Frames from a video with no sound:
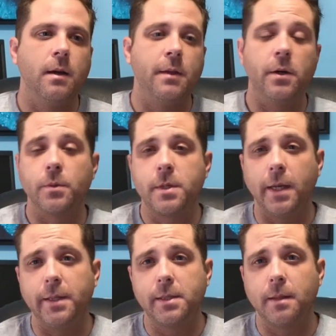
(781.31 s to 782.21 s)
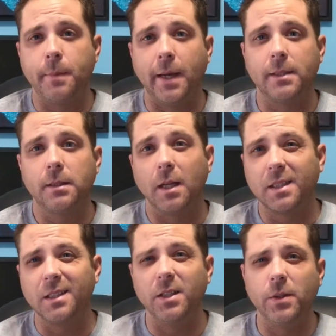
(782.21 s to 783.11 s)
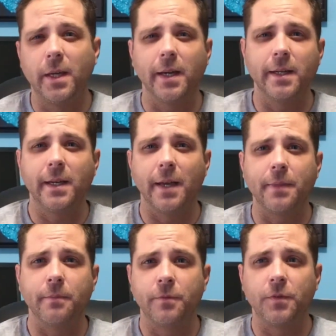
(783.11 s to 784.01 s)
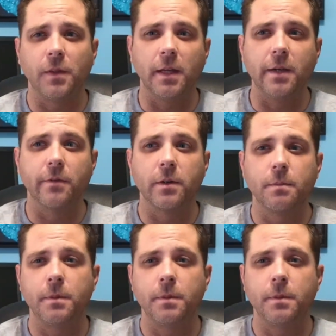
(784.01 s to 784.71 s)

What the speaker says: They don't taste the best. Luckily, you can get them flavored,